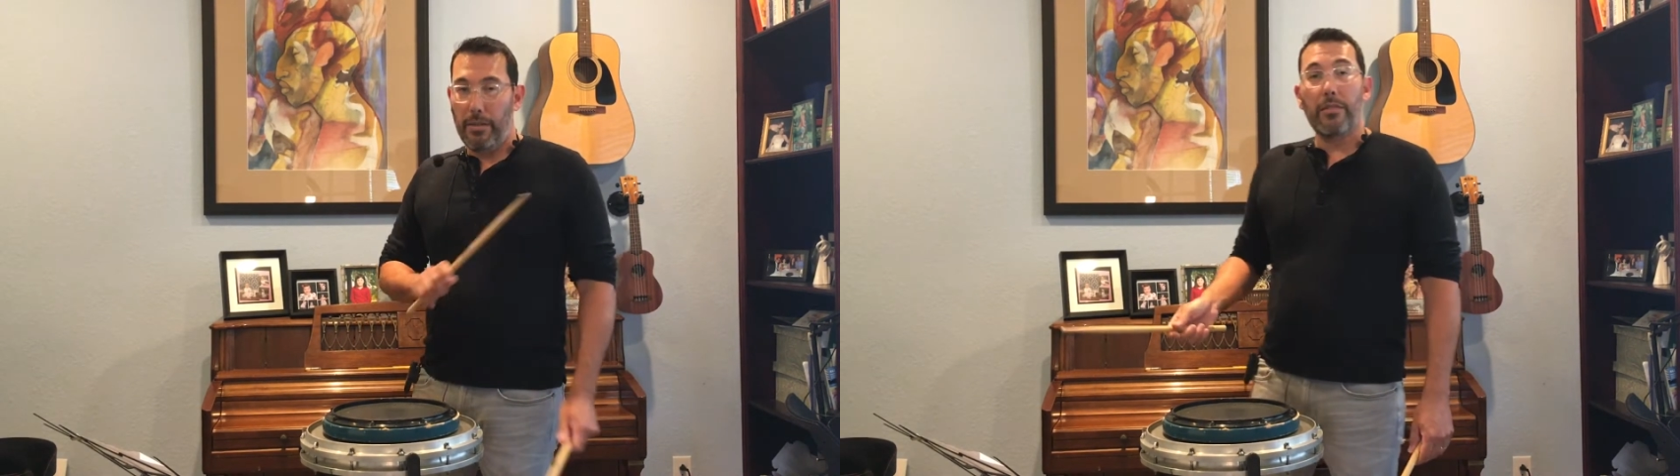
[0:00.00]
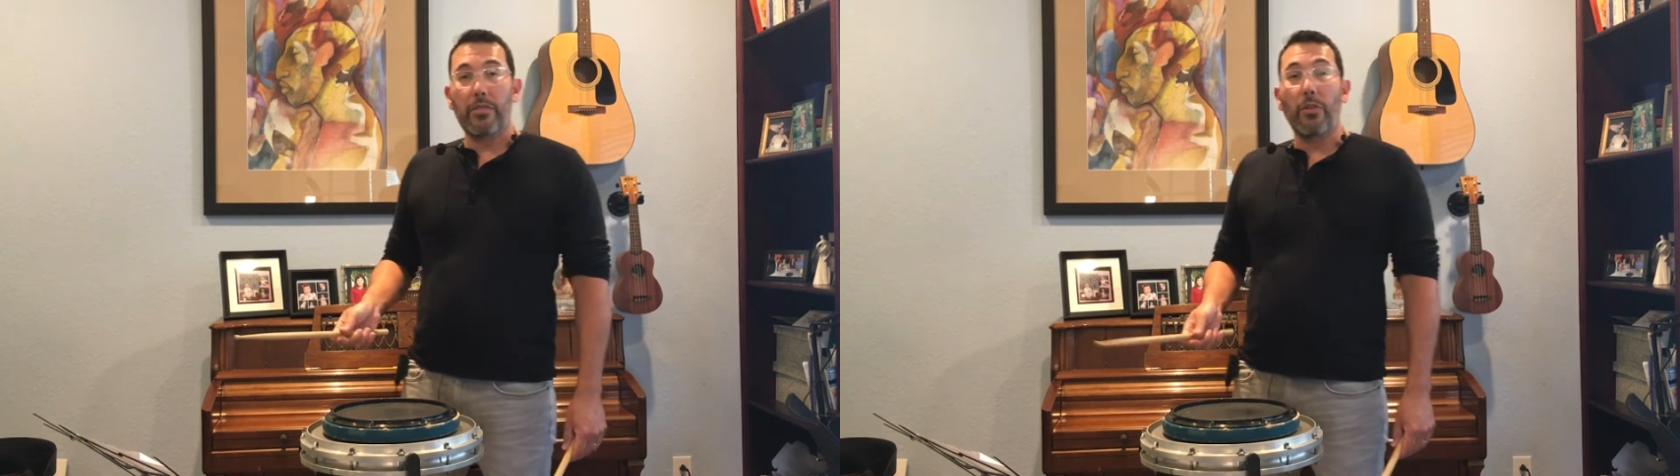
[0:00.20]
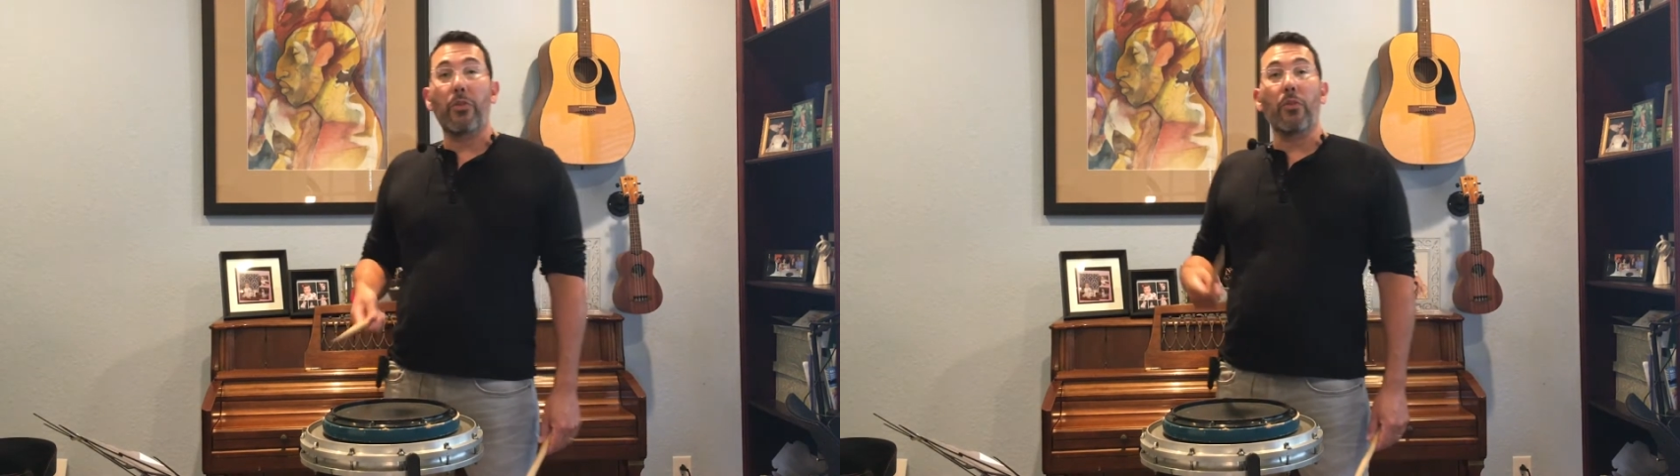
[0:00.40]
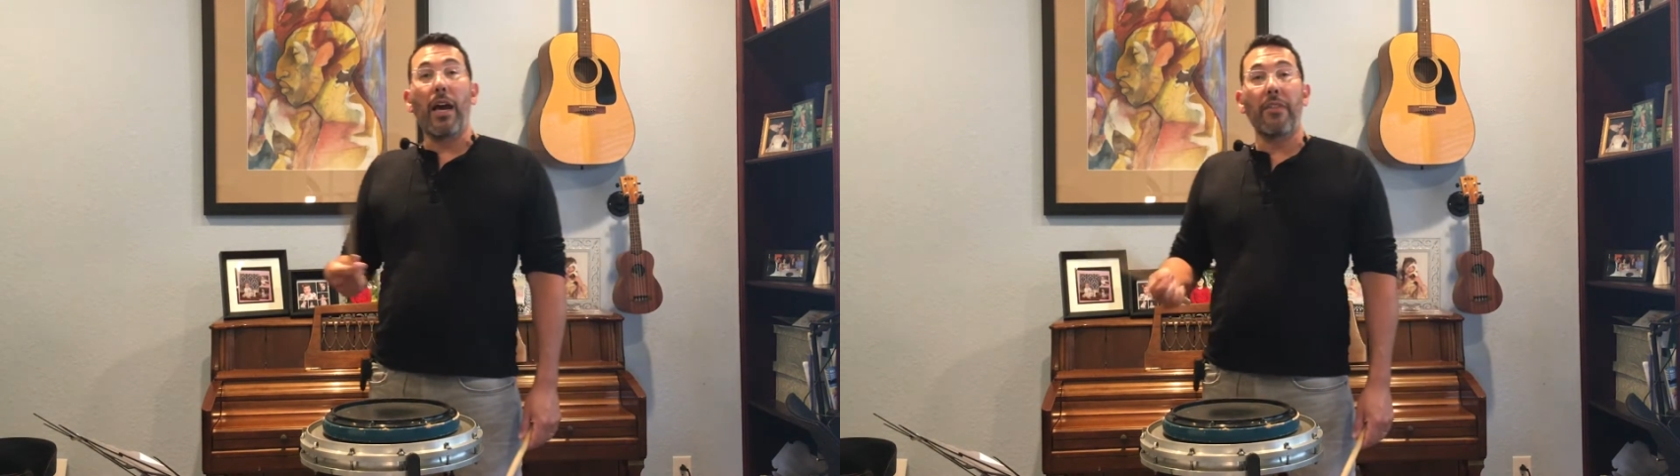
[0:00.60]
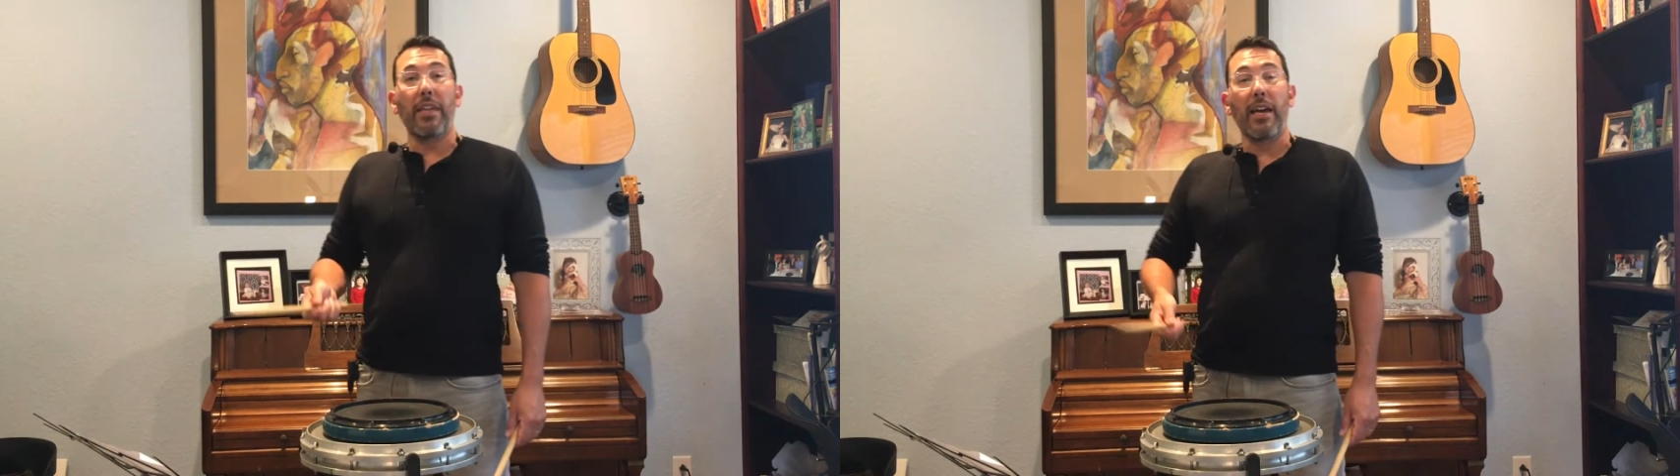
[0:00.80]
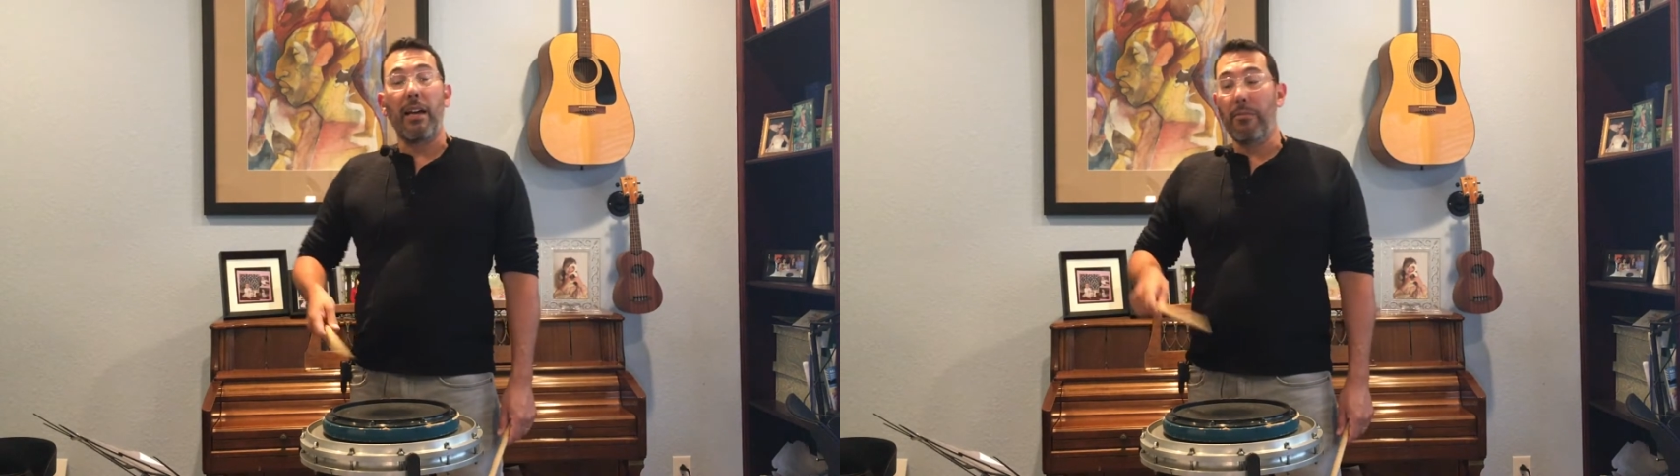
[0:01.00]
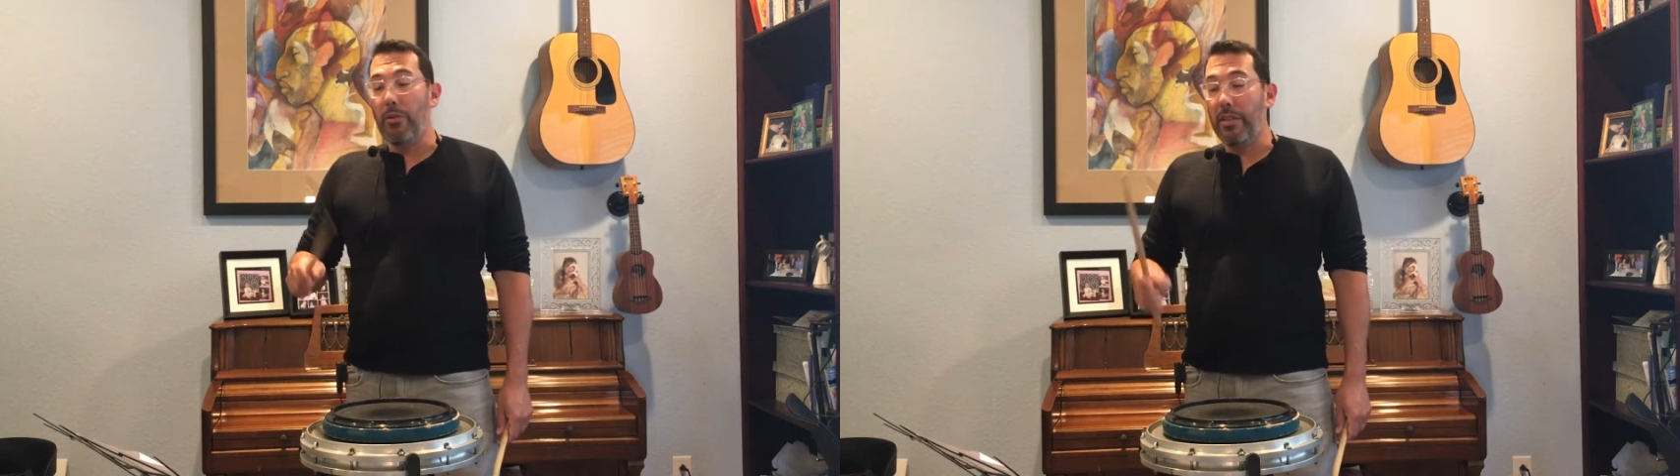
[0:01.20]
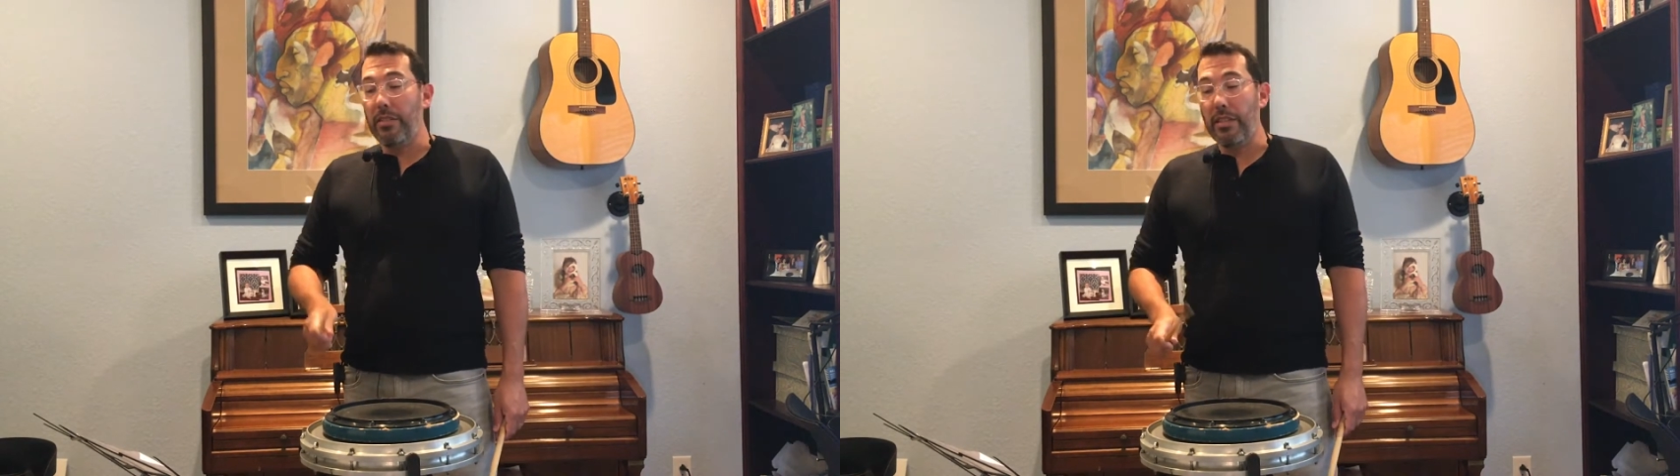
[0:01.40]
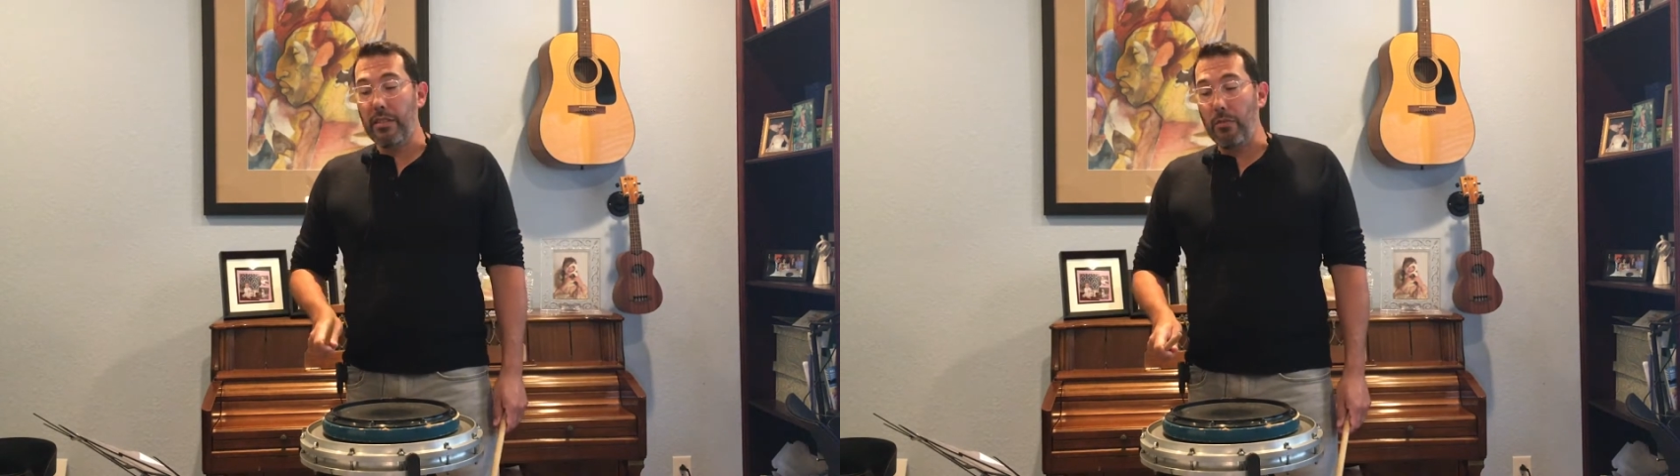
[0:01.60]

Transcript: So throughout that, I'm doing consistent